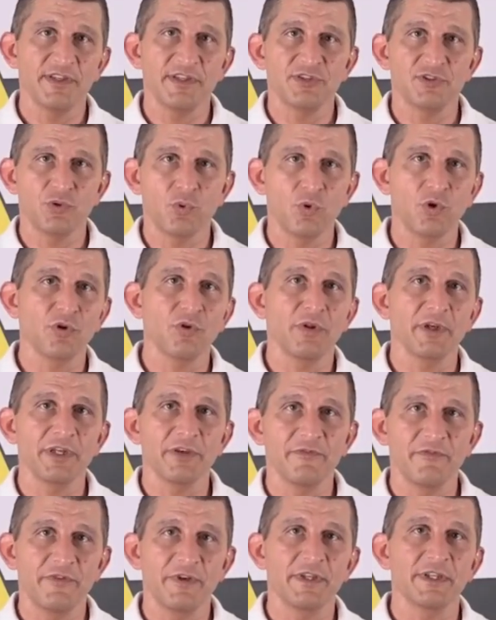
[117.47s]
a twirling
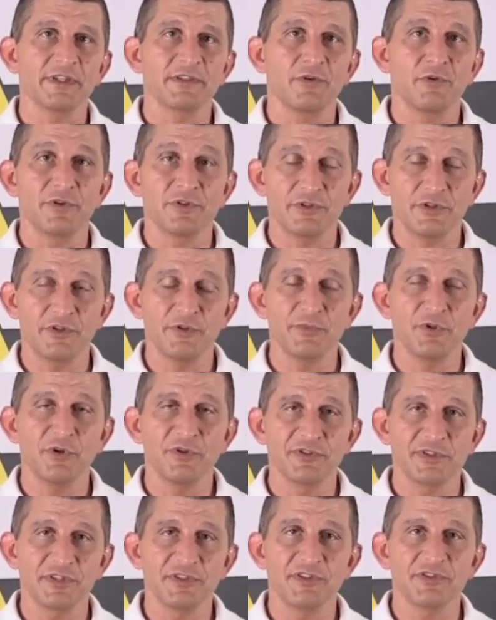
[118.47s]
effect or a
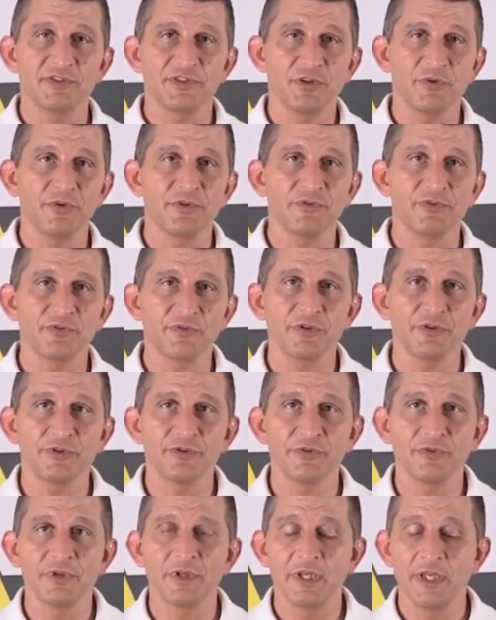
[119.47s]
turbulence as it's going
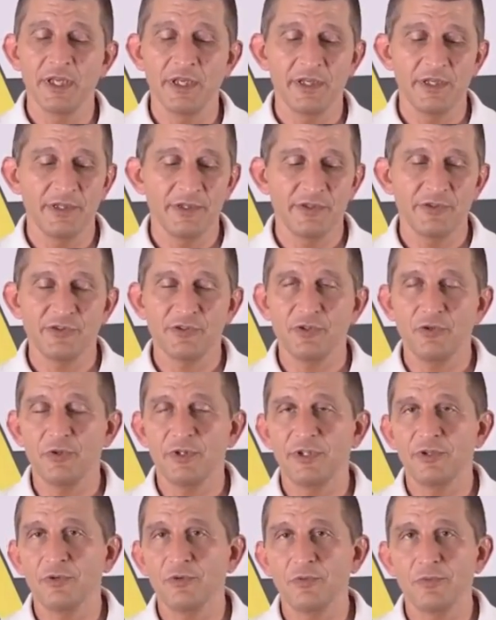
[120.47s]
through. So
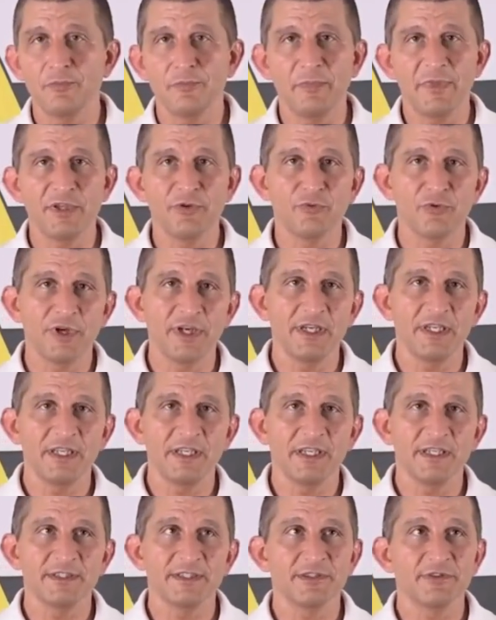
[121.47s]
it'll be
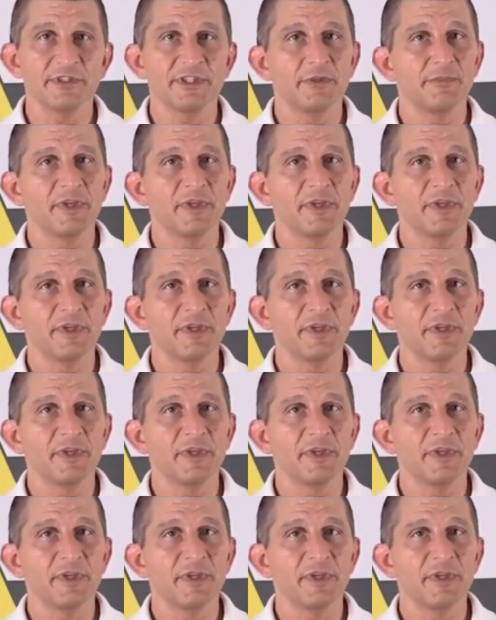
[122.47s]
reading and then it'll get a